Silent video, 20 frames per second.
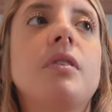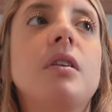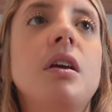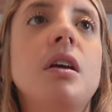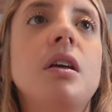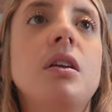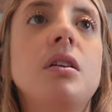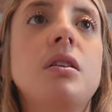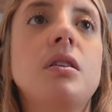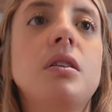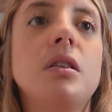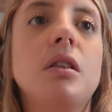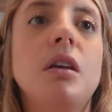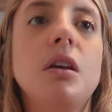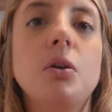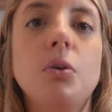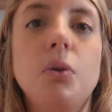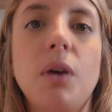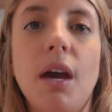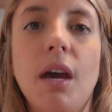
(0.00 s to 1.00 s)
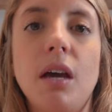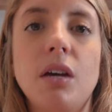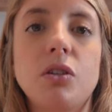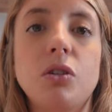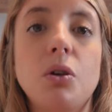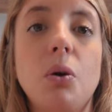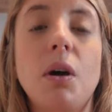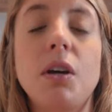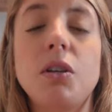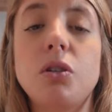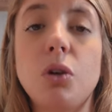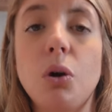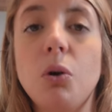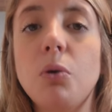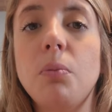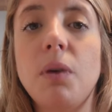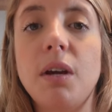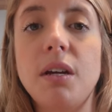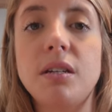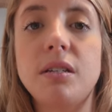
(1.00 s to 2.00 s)
the UK. So I
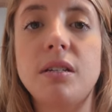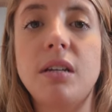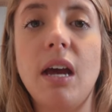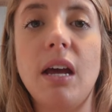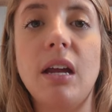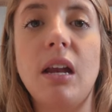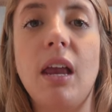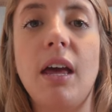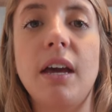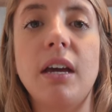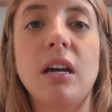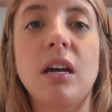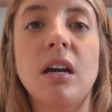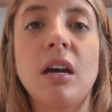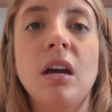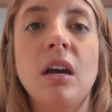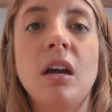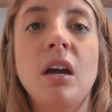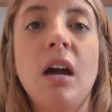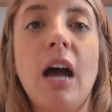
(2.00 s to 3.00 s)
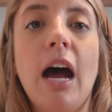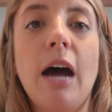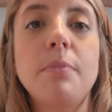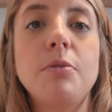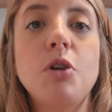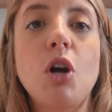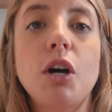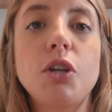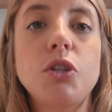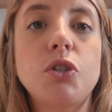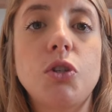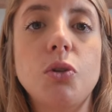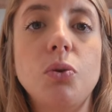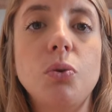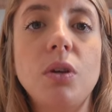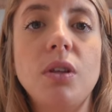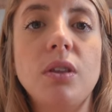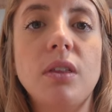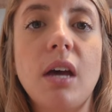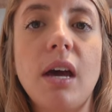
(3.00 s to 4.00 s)
told my dad, like, I'm not
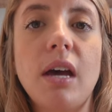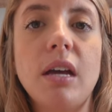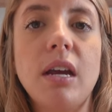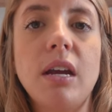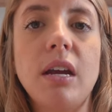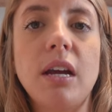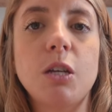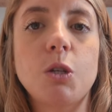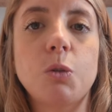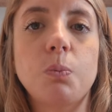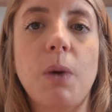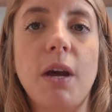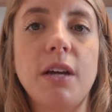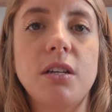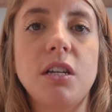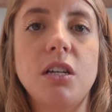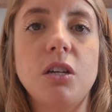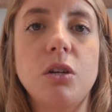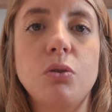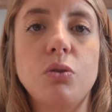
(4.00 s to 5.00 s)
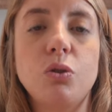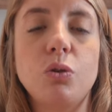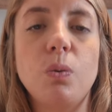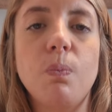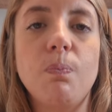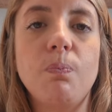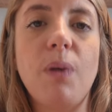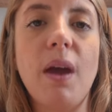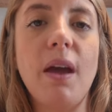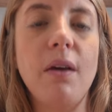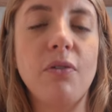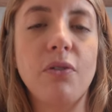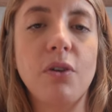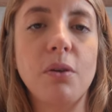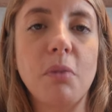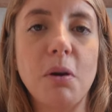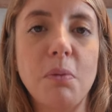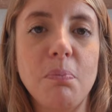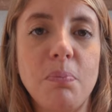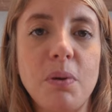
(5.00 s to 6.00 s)
doing that and expecting you to pay for
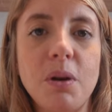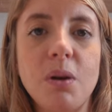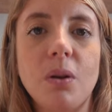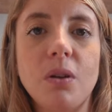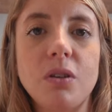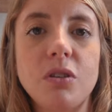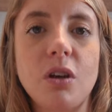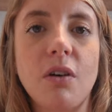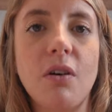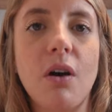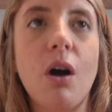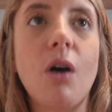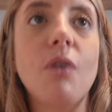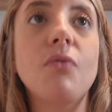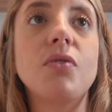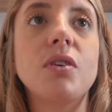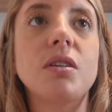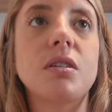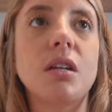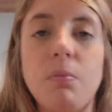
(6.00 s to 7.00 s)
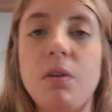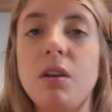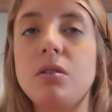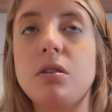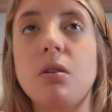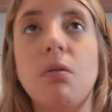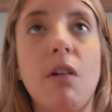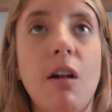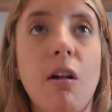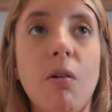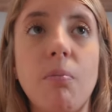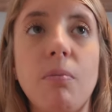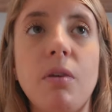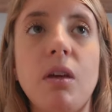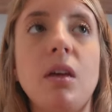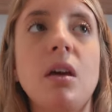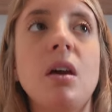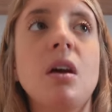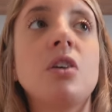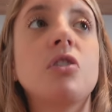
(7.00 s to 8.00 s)
my bills. Obviously, don't help
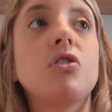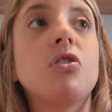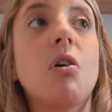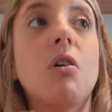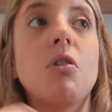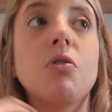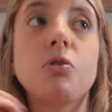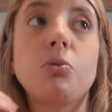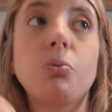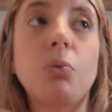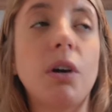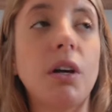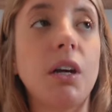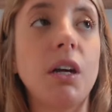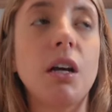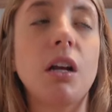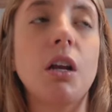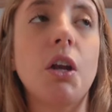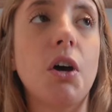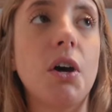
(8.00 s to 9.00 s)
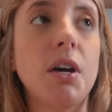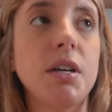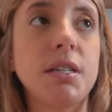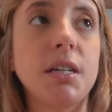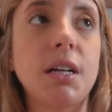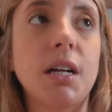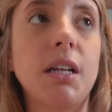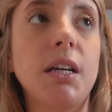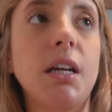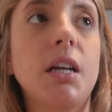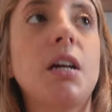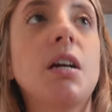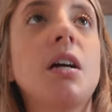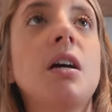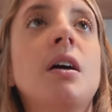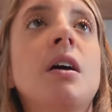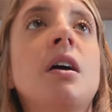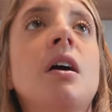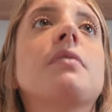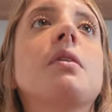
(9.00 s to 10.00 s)
me. So I was working a lot as a cleaner.
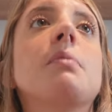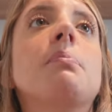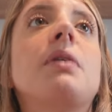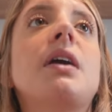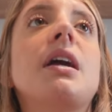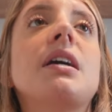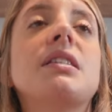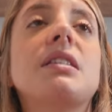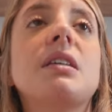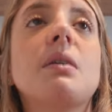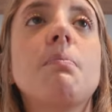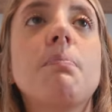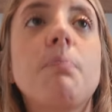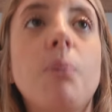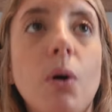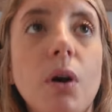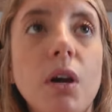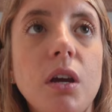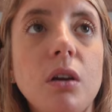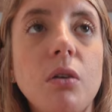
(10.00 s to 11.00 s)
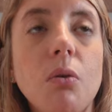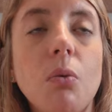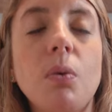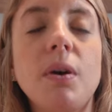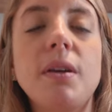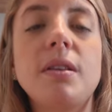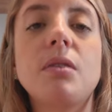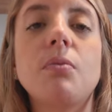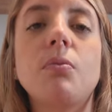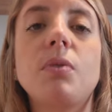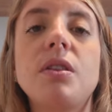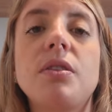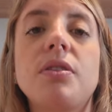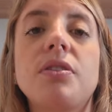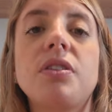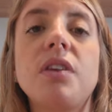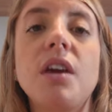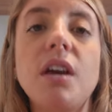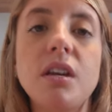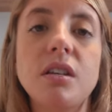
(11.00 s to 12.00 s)
But at some point, when
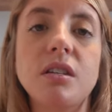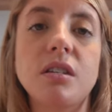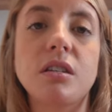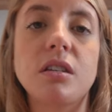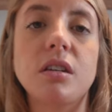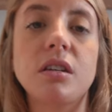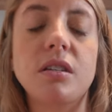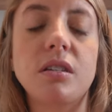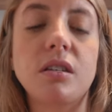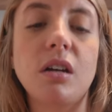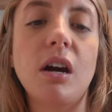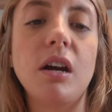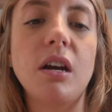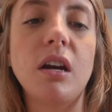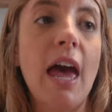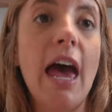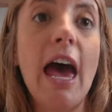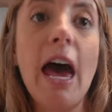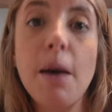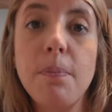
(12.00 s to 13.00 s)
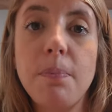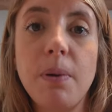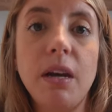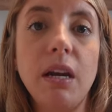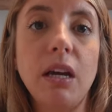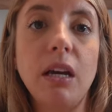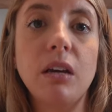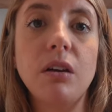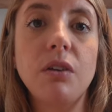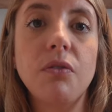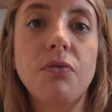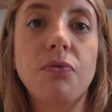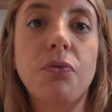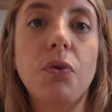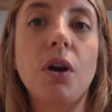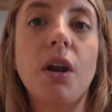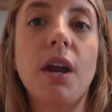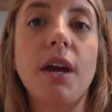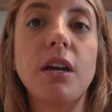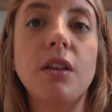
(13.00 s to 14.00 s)
things started happening
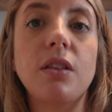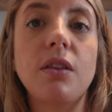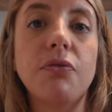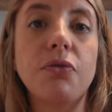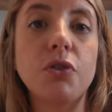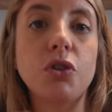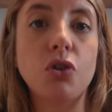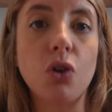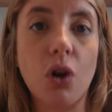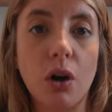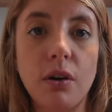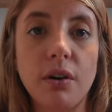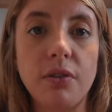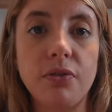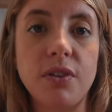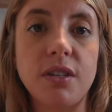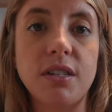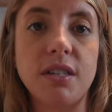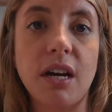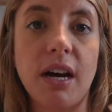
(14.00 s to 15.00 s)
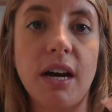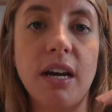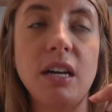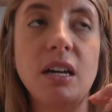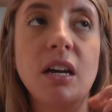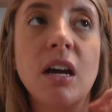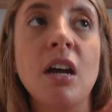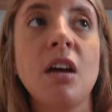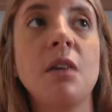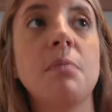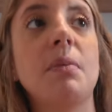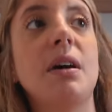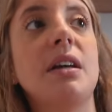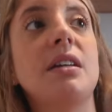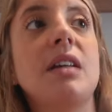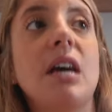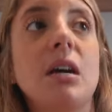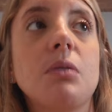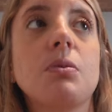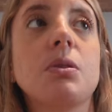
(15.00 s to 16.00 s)
for, like, the photography side, my
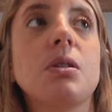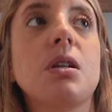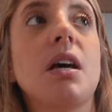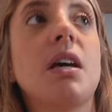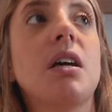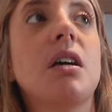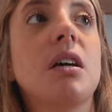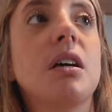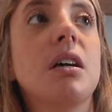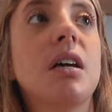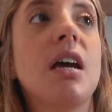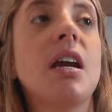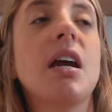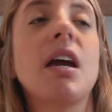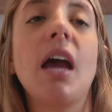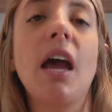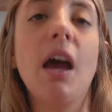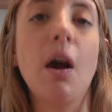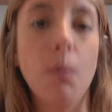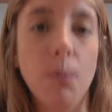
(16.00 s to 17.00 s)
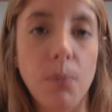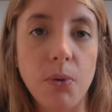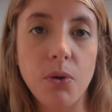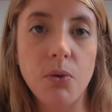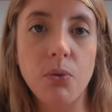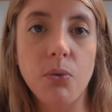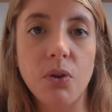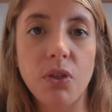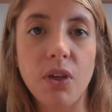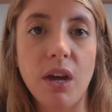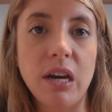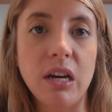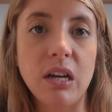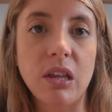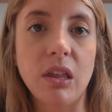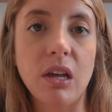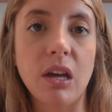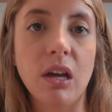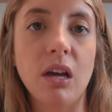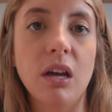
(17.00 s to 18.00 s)
dad was like, can I help you with
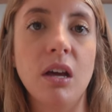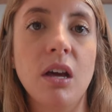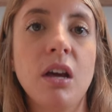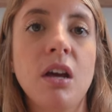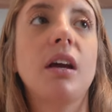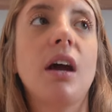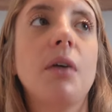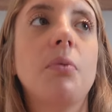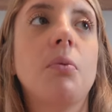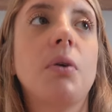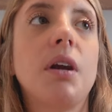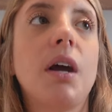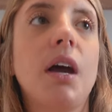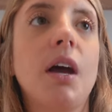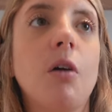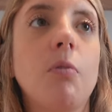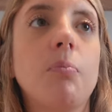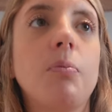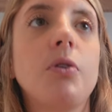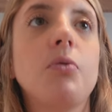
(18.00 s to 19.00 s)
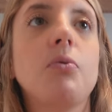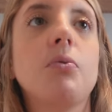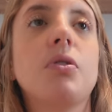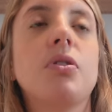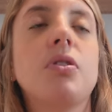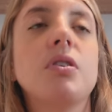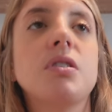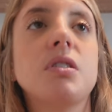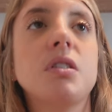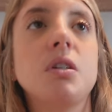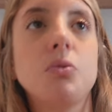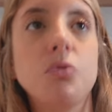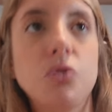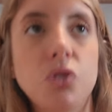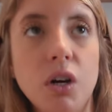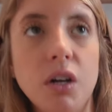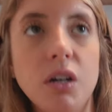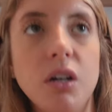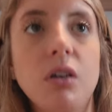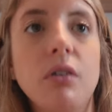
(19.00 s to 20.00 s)
anything? I want to help you with this new
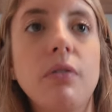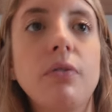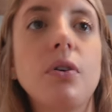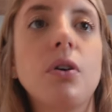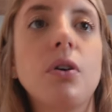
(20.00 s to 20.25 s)
journey of